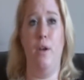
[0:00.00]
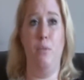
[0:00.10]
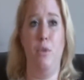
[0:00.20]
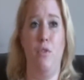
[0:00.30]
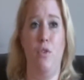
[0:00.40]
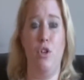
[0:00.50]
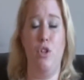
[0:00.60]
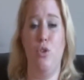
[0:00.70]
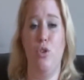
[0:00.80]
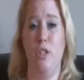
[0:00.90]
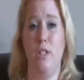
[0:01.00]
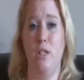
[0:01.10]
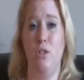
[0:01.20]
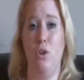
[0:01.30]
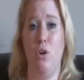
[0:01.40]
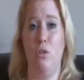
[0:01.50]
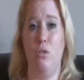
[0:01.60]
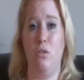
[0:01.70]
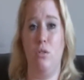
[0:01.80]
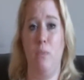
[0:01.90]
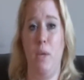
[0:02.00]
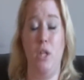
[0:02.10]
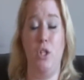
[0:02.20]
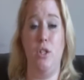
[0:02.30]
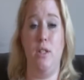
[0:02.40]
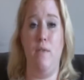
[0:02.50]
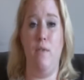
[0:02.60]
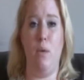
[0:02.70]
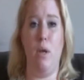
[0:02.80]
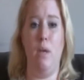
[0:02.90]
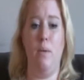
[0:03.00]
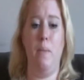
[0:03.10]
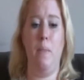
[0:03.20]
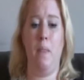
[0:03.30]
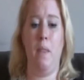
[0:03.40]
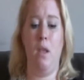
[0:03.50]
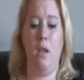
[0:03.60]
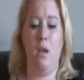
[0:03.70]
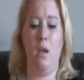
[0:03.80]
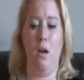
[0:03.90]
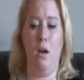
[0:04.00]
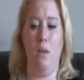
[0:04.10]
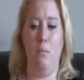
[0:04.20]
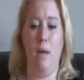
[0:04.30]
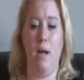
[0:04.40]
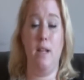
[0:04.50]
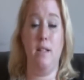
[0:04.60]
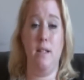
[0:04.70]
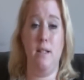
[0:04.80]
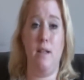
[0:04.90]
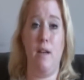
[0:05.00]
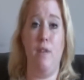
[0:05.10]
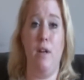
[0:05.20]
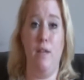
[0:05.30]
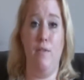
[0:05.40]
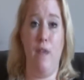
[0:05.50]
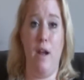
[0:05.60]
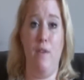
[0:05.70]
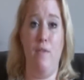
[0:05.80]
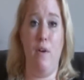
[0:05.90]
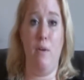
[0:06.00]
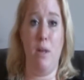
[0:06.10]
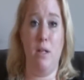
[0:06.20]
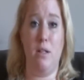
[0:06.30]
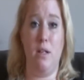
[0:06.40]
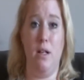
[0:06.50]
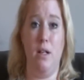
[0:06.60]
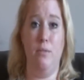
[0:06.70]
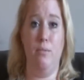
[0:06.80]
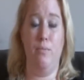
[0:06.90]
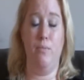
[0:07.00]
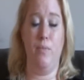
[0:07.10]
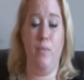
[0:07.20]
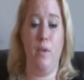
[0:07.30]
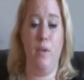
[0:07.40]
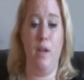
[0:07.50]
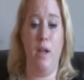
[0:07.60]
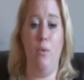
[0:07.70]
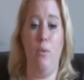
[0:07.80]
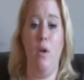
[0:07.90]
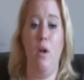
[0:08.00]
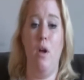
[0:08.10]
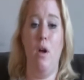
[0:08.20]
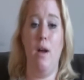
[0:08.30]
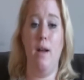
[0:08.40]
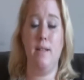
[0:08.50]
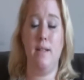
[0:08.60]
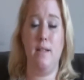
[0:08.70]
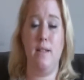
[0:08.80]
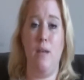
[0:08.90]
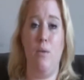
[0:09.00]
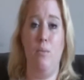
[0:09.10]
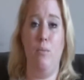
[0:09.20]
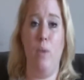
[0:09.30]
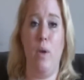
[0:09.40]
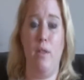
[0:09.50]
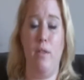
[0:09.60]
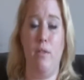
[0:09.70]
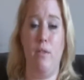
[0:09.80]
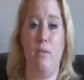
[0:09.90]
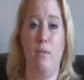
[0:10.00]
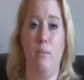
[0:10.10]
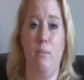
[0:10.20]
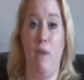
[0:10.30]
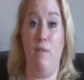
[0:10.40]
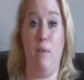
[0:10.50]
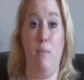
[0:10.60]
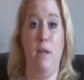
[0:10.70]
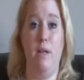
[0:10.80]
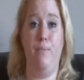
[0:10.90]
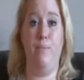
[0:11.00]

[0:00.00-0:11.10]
You've got your hunting dogs pictures everywhere, and it is definitely very, very masculine. Now, I sat down with my family